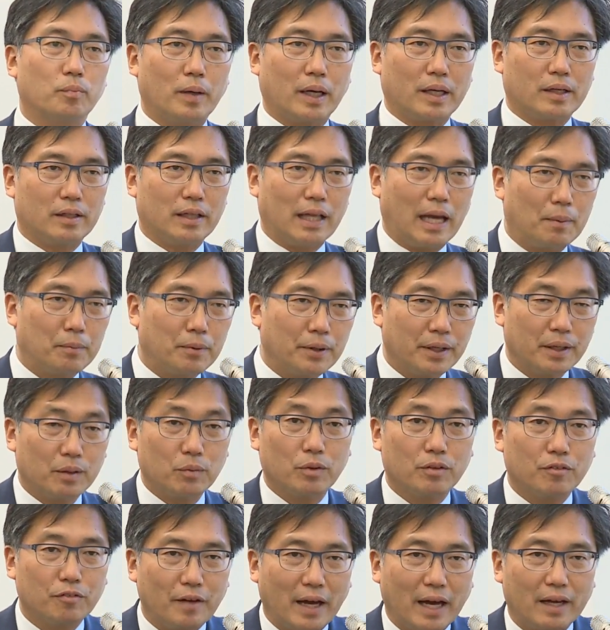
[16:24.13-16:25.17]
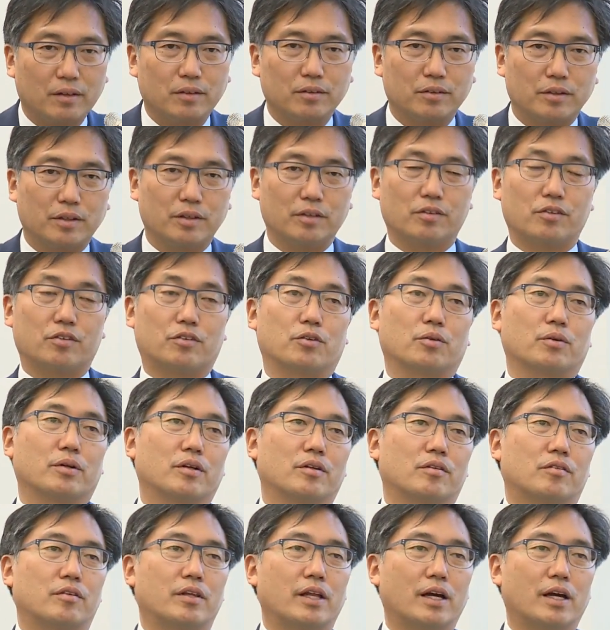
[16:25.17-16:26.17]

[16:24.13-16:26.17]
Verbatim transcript: by collaborating with faculty and students